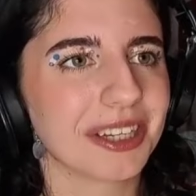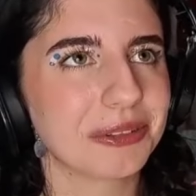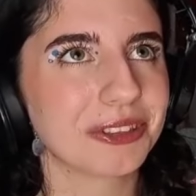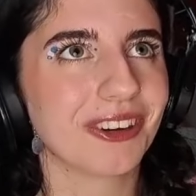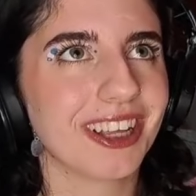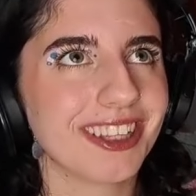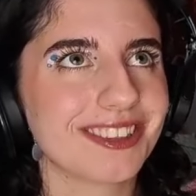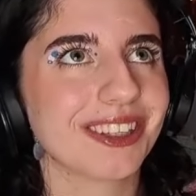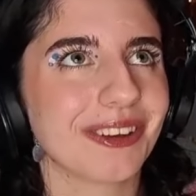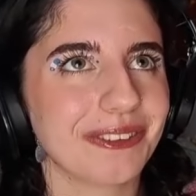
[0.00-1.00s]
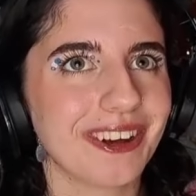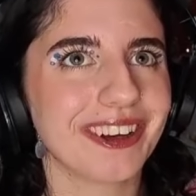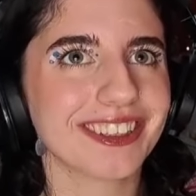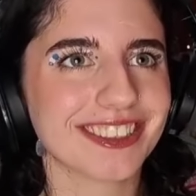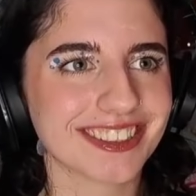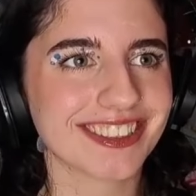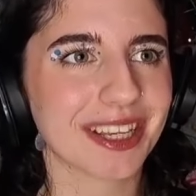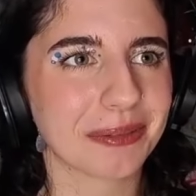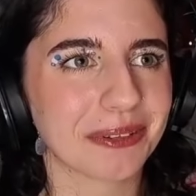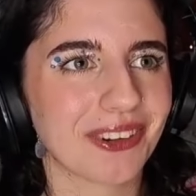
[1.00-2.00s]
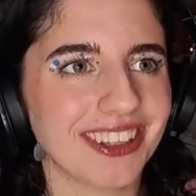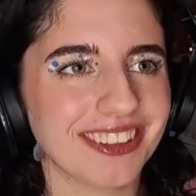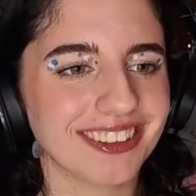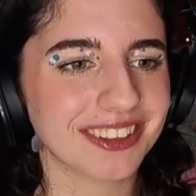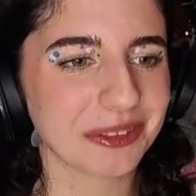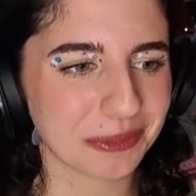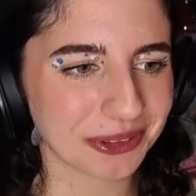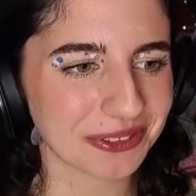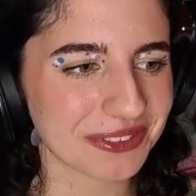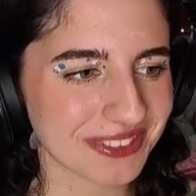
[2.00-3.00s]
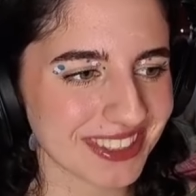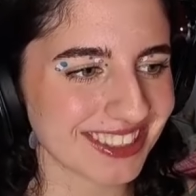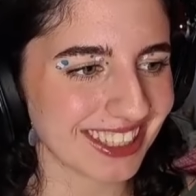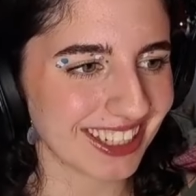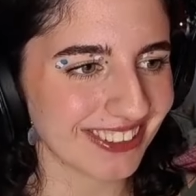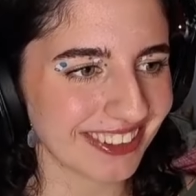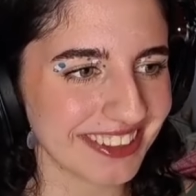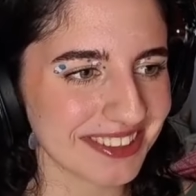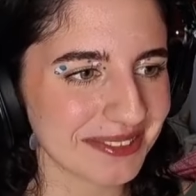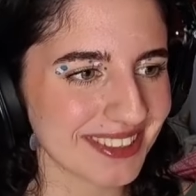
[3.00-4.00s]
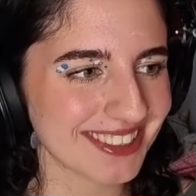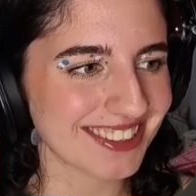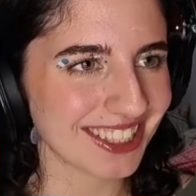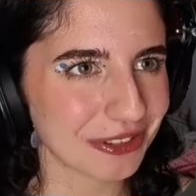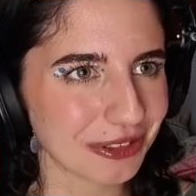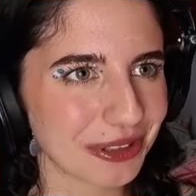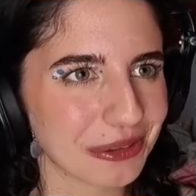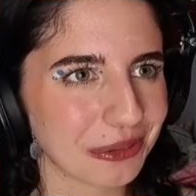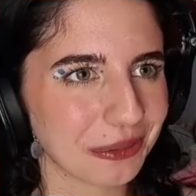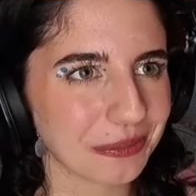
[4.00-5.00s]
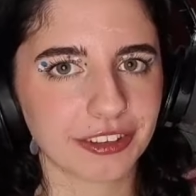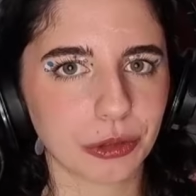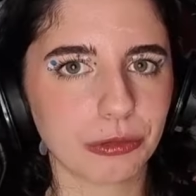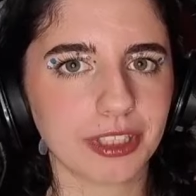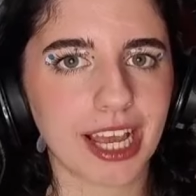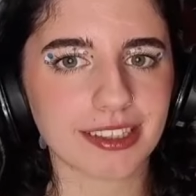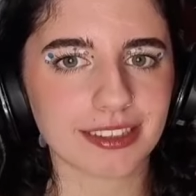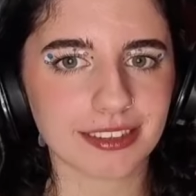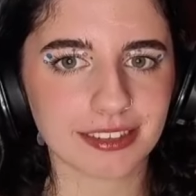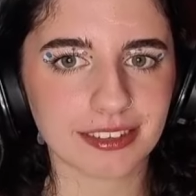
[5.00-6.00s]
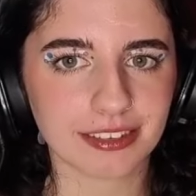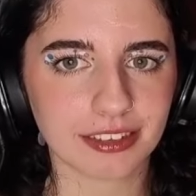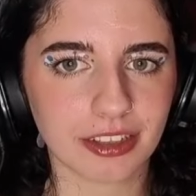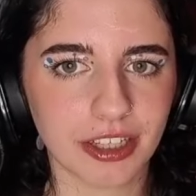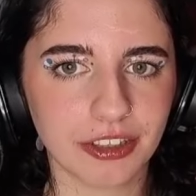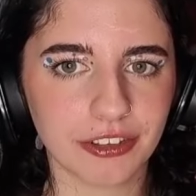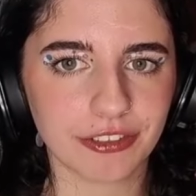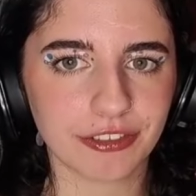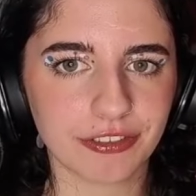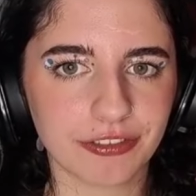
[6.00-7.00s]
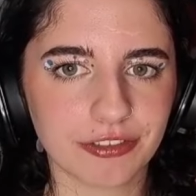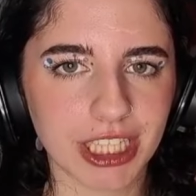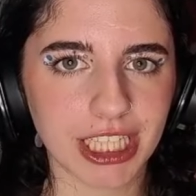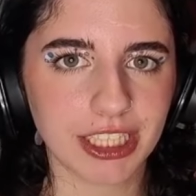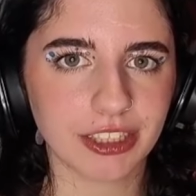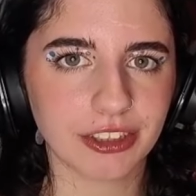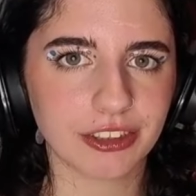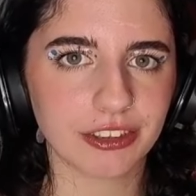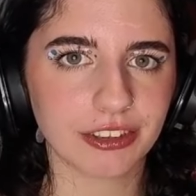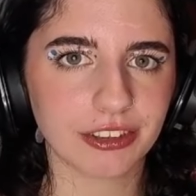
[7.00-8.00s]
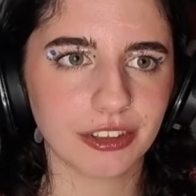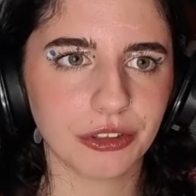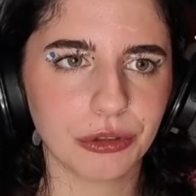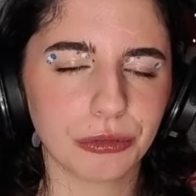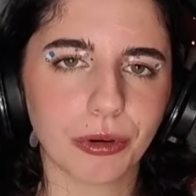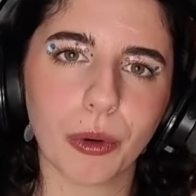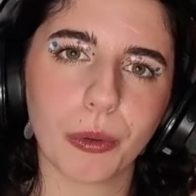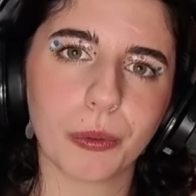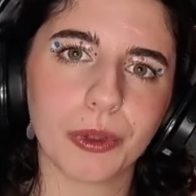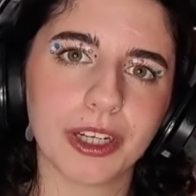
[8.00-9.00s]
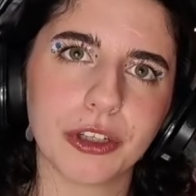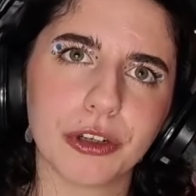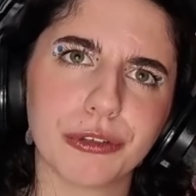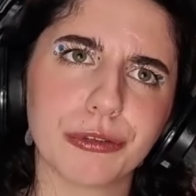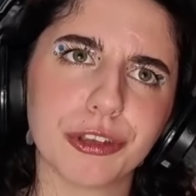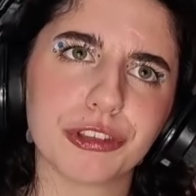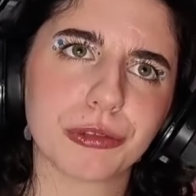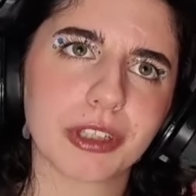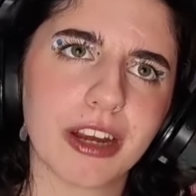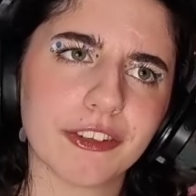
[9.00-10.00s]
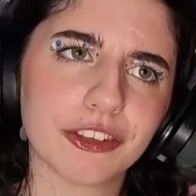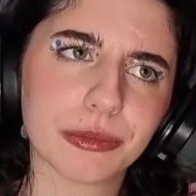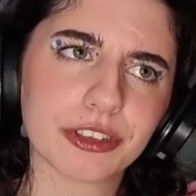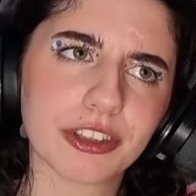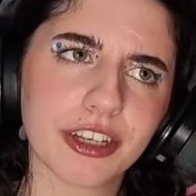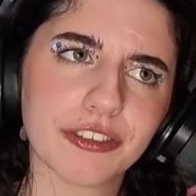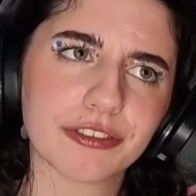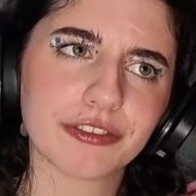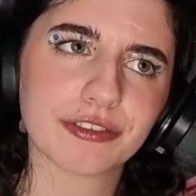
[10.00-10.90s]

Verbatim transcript: I've tried so hard to separate the book from the series, but it's difficult. So Nat's kind of taken a new role and her original character was kind of